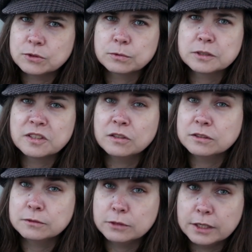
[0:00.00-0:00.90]
was a
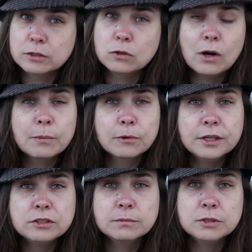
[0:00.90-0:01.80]
result of greater
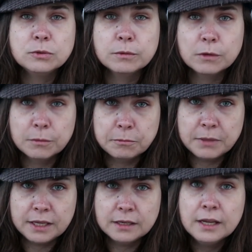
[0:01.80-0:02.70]
cooperation between
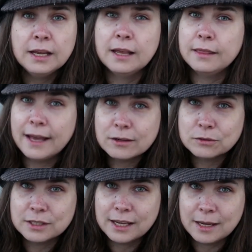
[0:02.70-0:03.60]
Roman men, and that
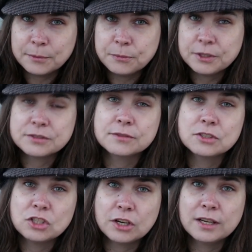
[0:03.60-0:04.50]
only happened because of
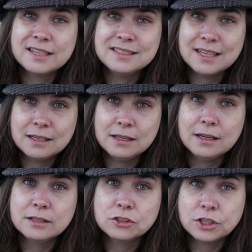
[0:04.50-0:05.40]
a shared
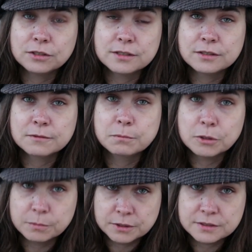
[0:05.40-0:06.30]
identity and shared sense of
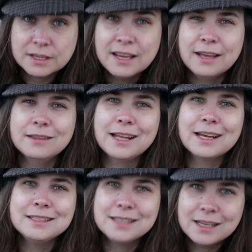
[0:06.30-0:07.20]
purpose, and
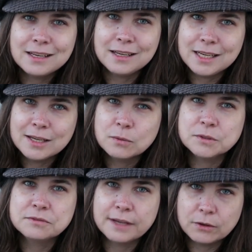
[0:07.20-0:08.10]
that identity
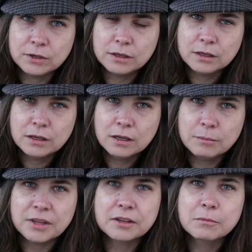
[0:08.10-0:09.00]
was founded
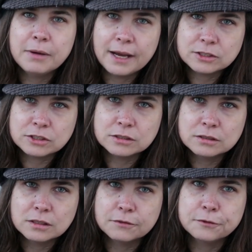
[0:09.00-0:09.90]
by the
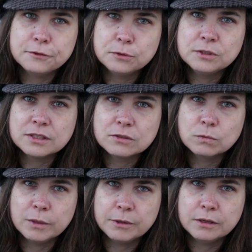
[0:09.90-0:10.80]
compassion of a few
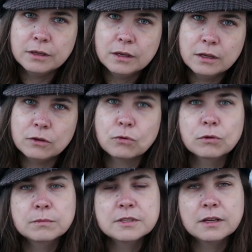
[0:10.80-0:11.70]
dozen women who
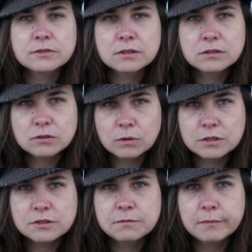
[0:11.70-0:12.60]
threw themselves on the
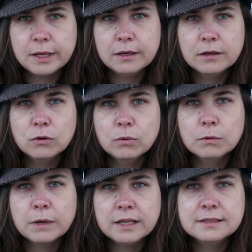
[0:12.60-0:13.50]
swords of men who
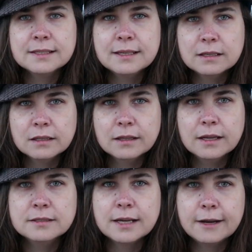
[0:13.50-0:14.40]
were ready to kill
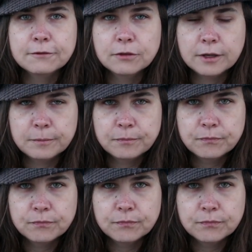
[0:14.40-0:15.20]
and die for them.